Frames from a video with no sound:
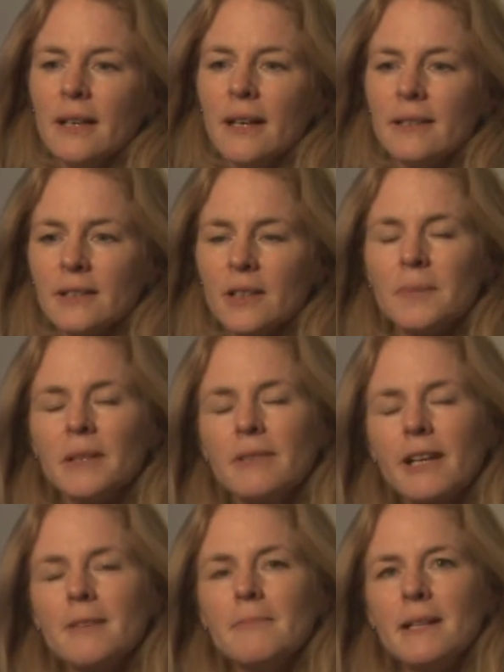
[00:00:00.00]
NCRP
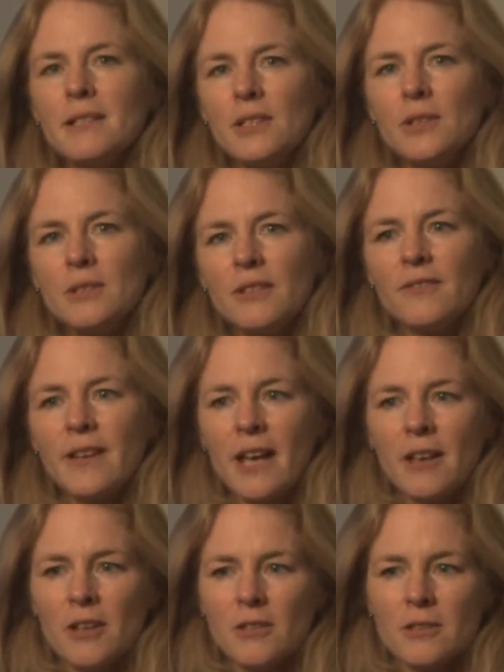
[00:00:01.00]
recommended using
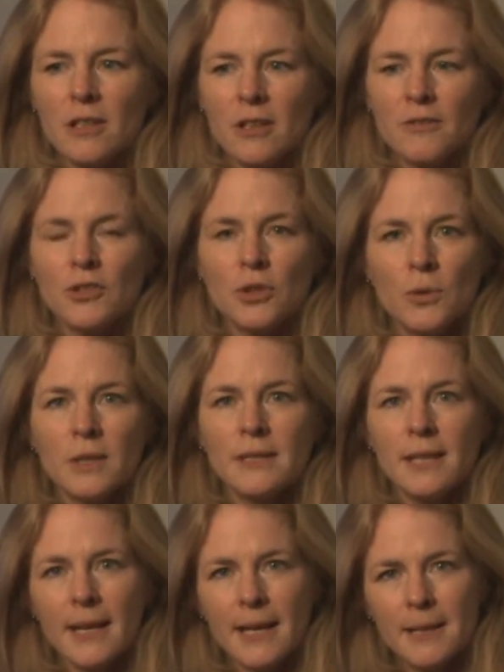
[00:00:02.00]
values of 2 to
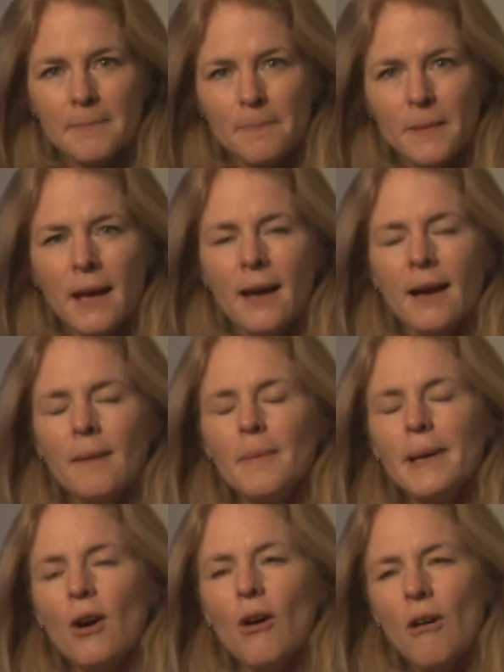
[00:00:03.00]
10.
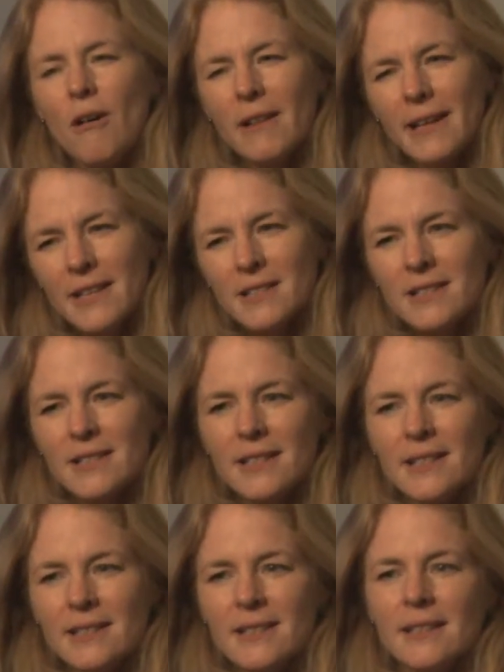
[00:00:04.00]
But all
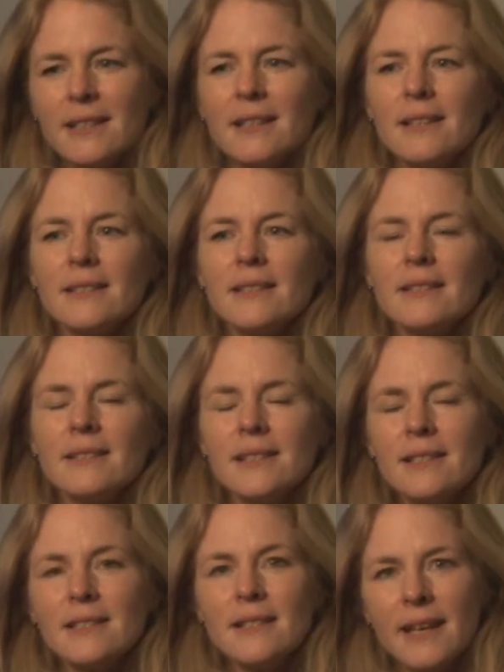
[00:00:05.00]
agencies
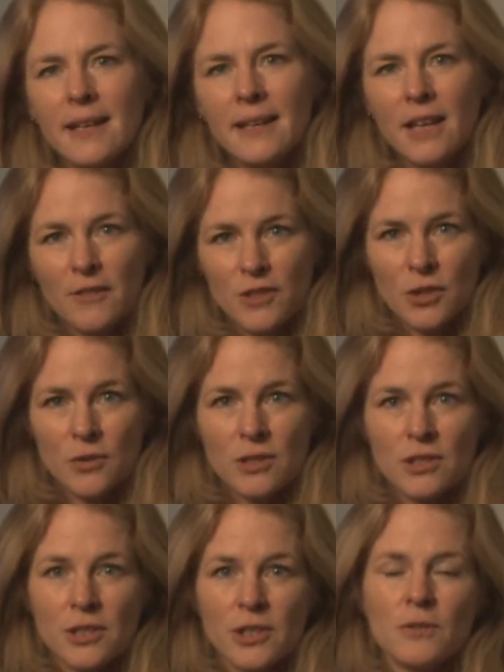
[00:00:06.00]
since then have
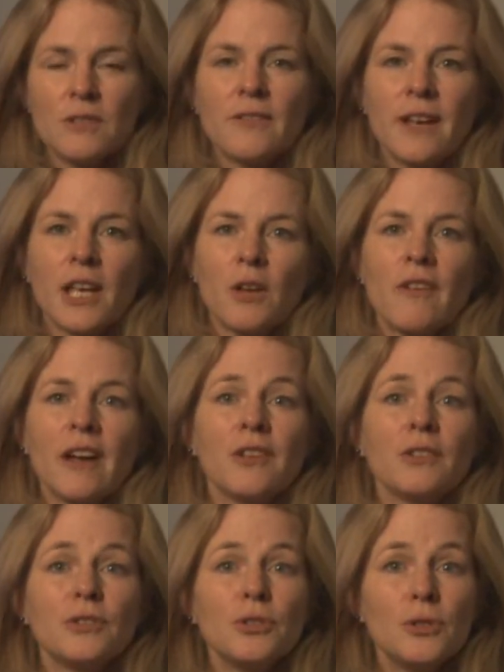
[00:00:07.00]
chosen to use a value of
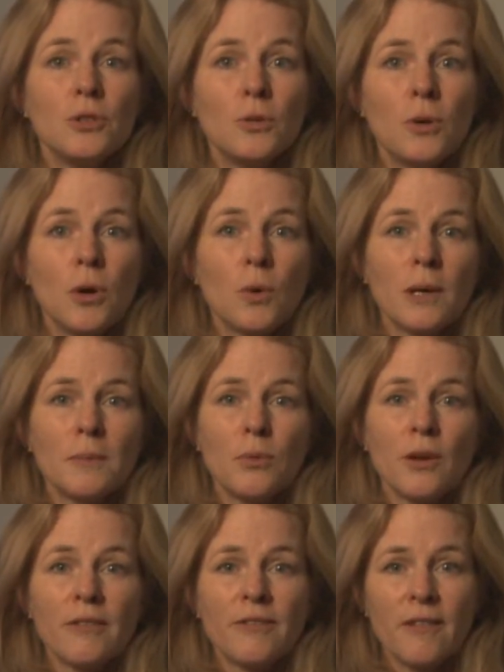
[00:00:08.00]
either 2 or
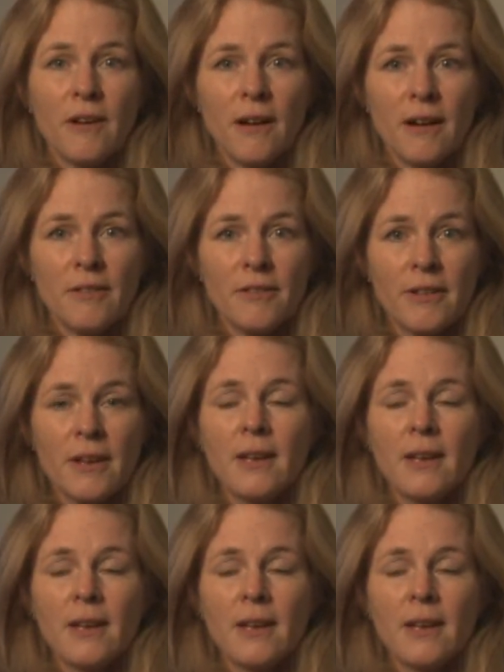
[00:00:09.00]
1.5.